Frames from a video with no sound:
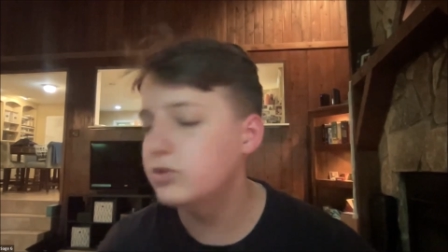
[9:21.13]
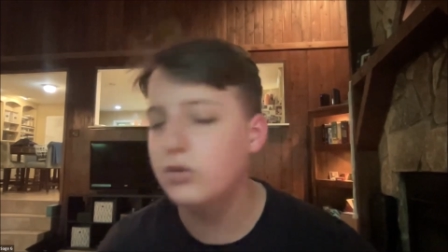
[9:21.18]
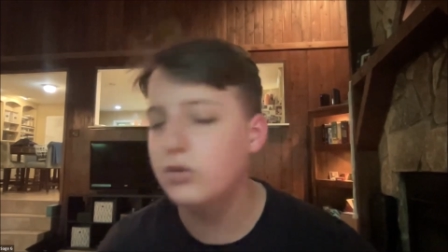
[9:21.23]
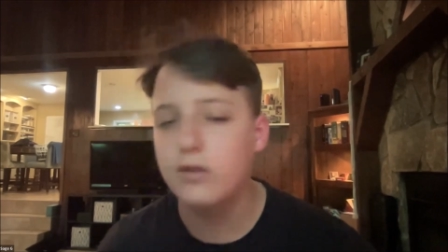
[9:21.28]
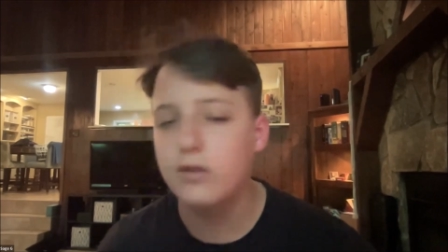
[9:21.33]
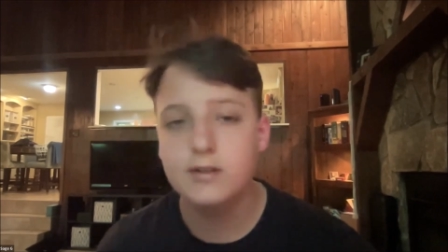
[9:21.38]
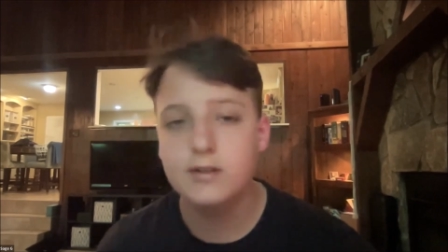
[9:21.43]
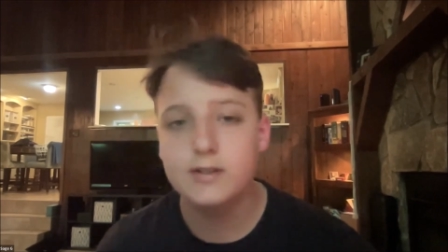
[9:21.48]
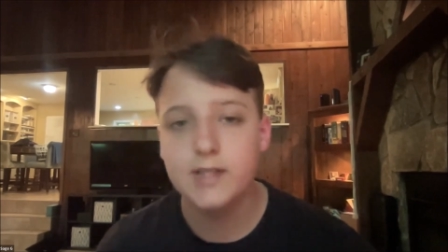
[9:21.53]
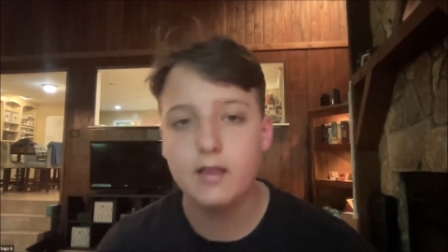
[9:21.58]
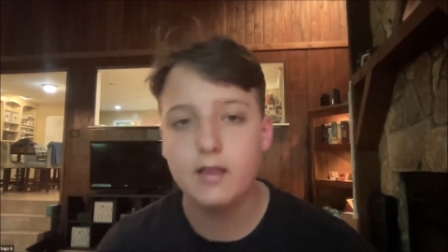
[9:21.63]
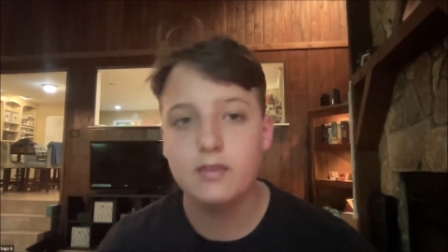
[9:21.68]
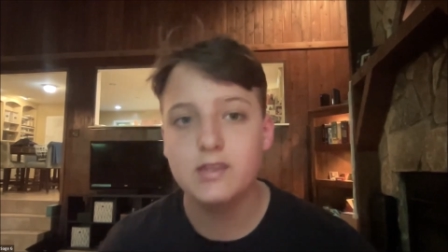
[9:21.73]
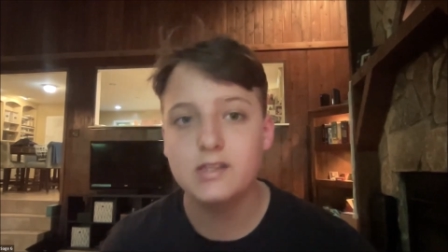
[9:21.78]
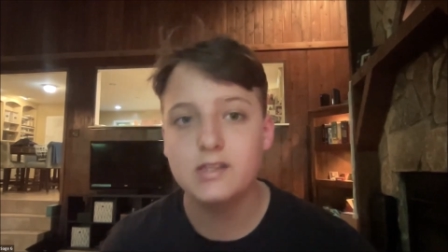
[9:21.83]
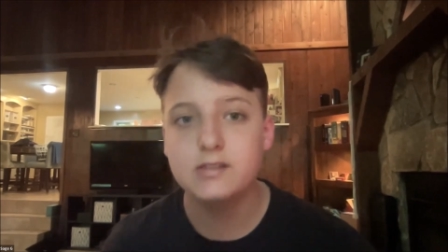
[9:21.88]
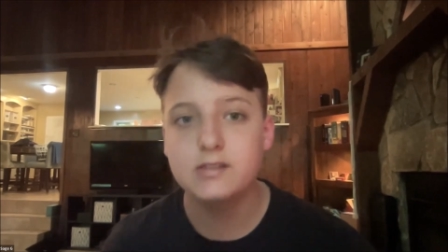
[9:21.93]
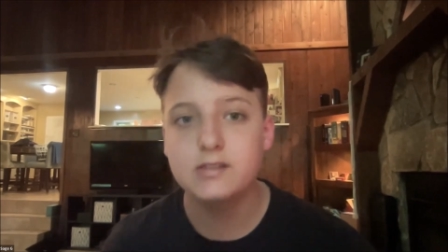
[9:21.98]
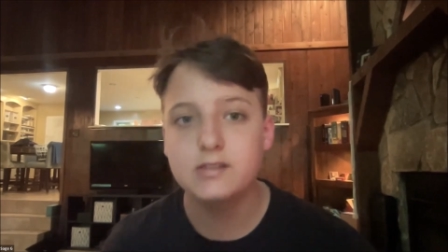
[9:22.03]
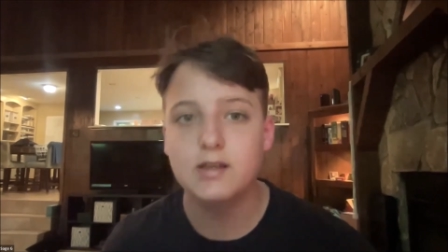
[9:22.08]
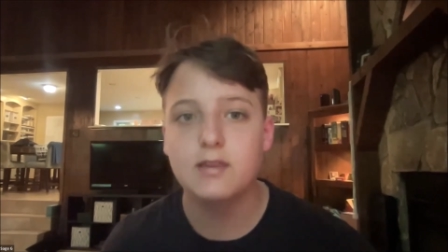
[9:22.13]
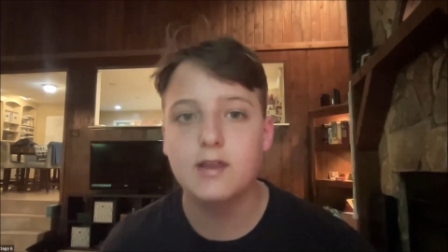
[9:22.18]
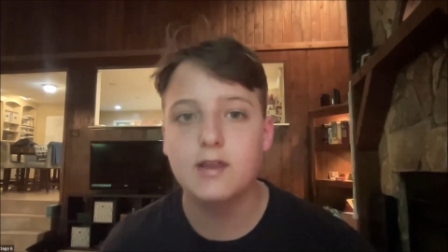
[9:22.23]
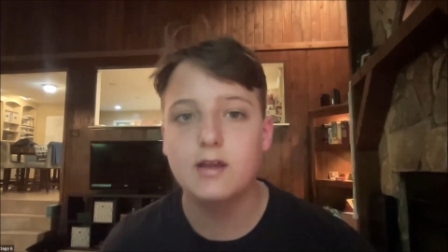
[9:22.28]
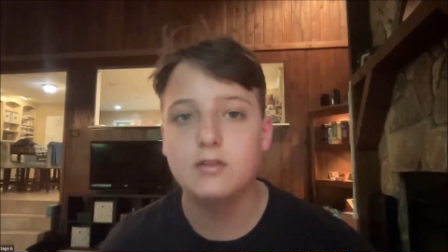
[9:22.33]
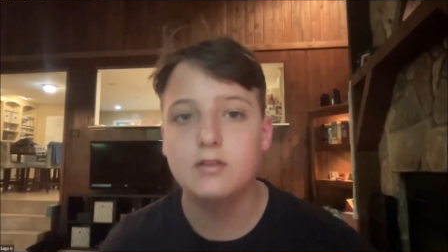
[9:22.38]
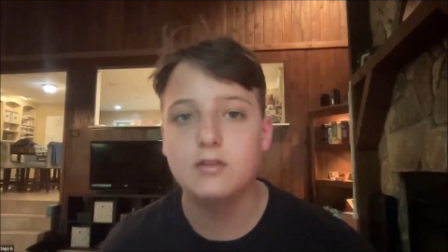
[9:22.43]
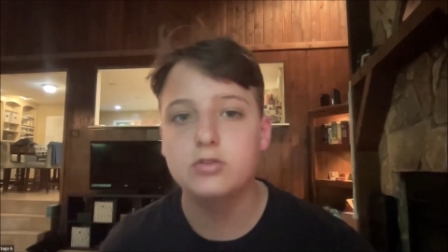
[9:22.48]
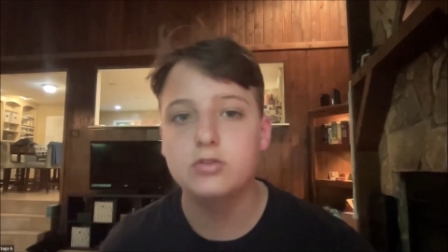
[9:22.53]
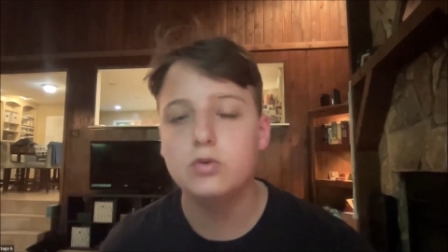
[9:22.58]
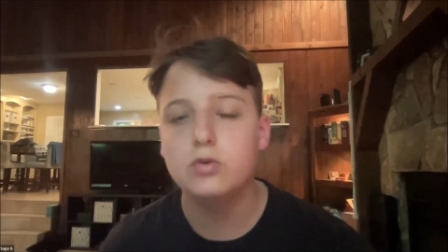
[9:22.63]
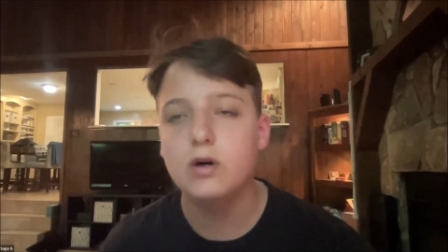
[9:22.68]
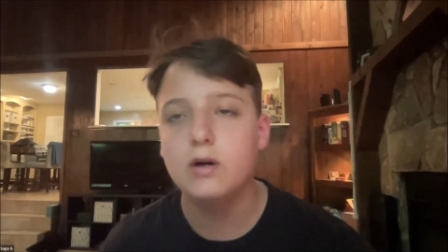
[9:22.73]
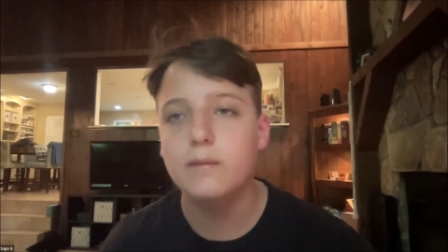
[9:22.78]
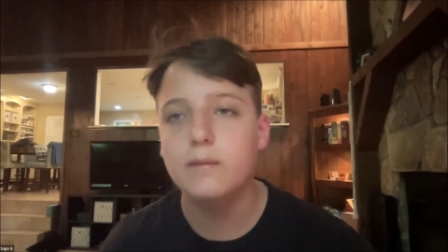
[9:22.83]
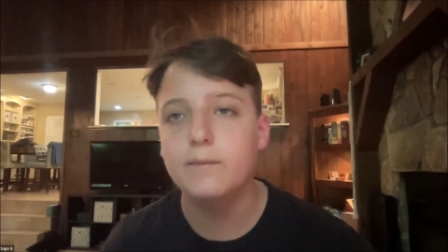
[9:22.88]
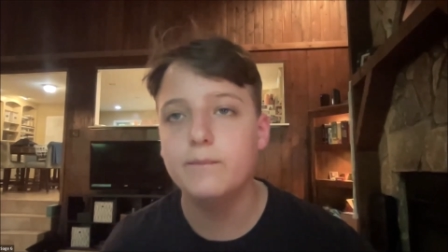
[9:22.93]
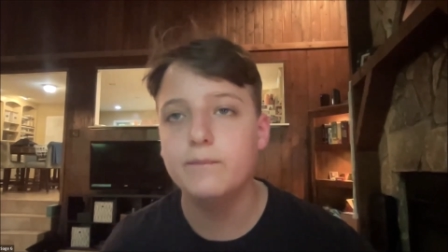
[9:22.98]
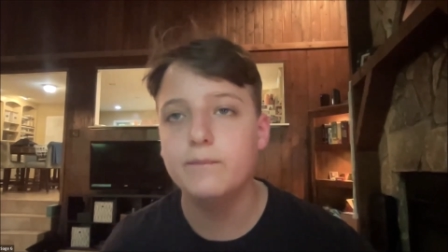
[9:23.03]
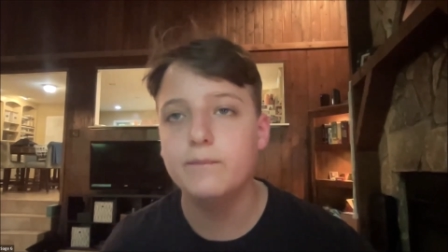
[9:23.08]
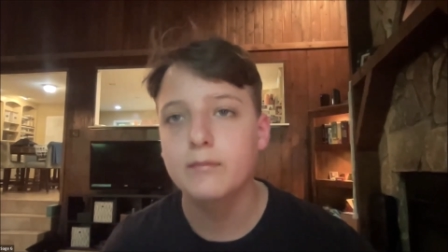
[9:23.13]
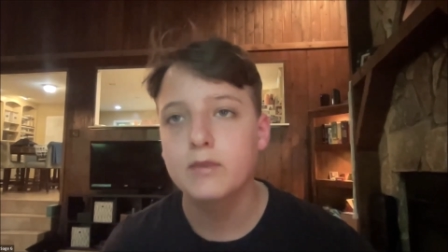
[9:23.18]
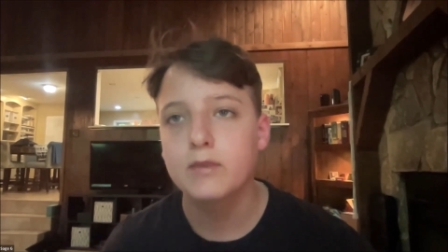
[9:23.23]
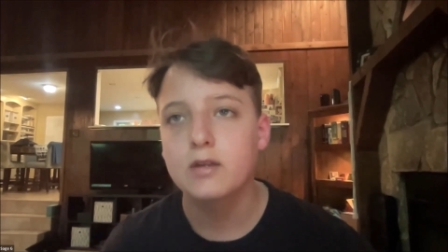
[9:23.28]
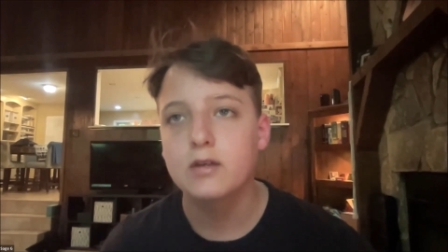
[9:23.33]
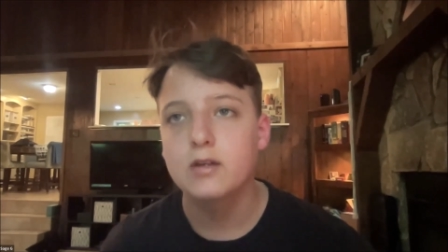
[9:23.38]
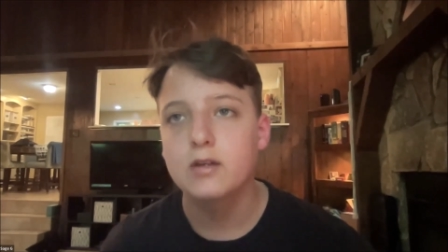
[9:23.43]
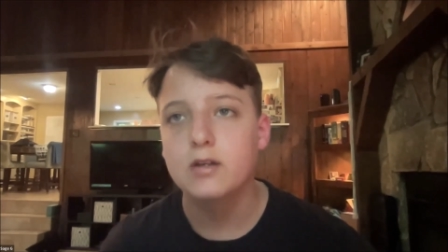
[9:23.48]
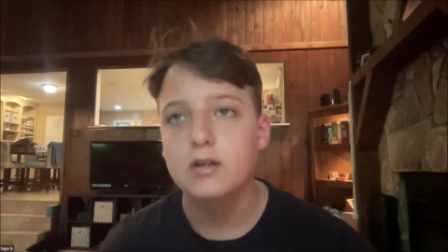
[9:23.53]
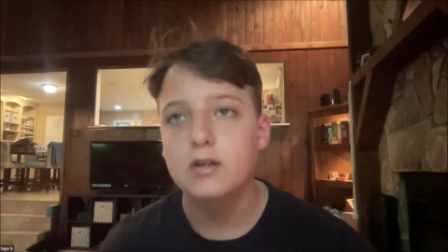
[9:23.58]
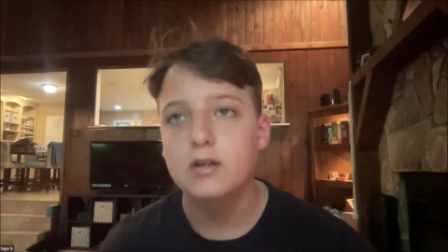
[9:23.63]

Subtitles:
was only saying things like that to